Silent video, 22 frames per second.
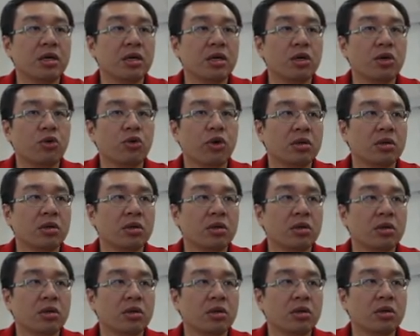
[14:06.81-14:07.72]
queen
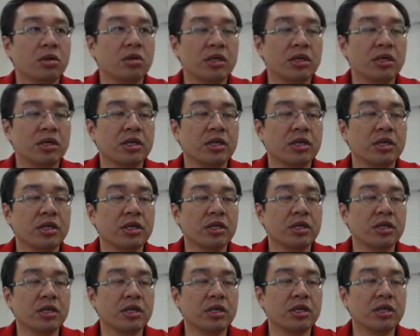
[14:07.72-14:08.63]
to
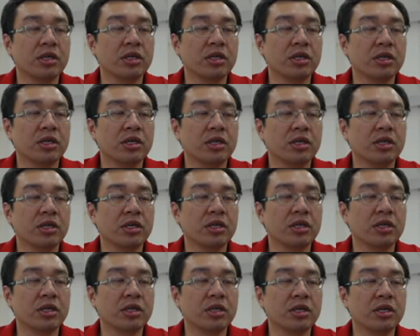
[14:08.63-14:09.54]
b6
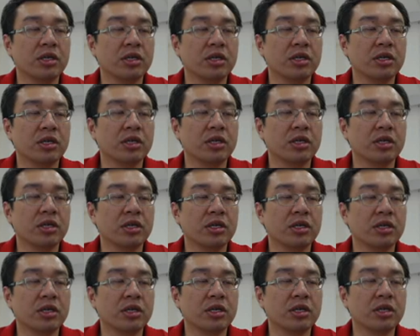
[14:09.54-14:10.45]
and check
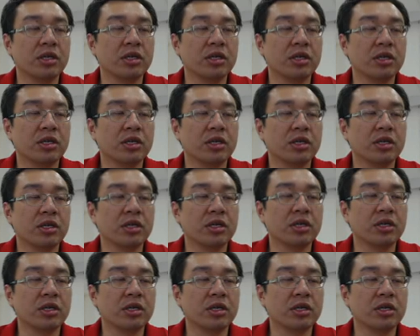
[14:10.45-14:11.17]
the king.